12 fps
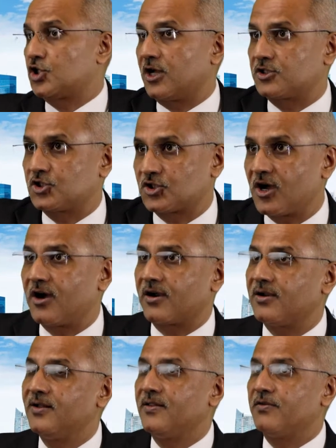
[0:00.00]
Chances
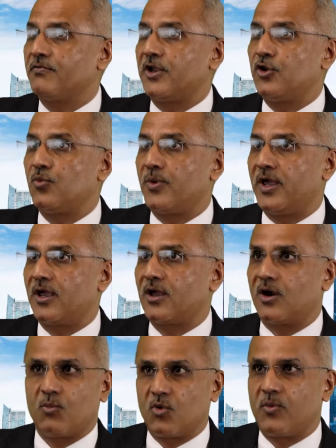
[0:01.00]
are, when you make
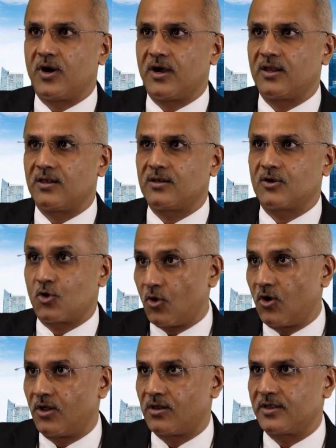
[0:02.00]
a mobile
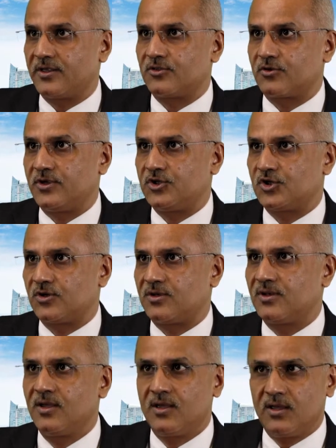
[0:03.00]
call in the
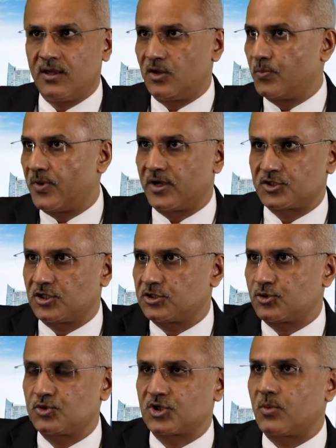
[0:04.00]
region, it
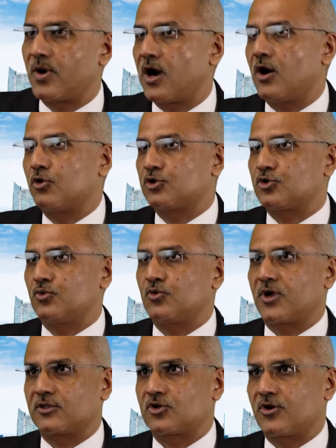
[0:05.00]
passes through somehow through
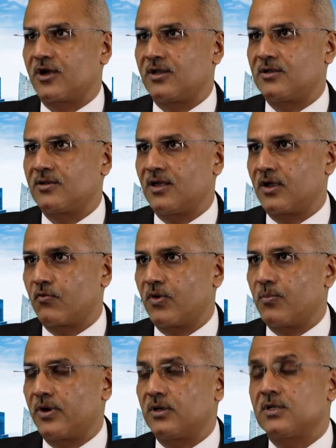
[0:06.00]
Kathrein
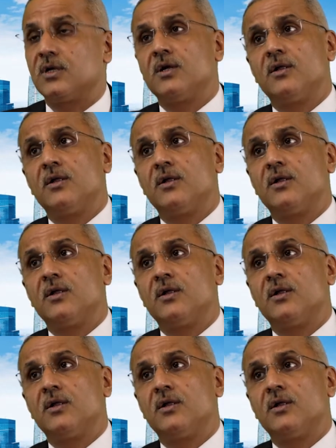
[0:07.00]
equipment.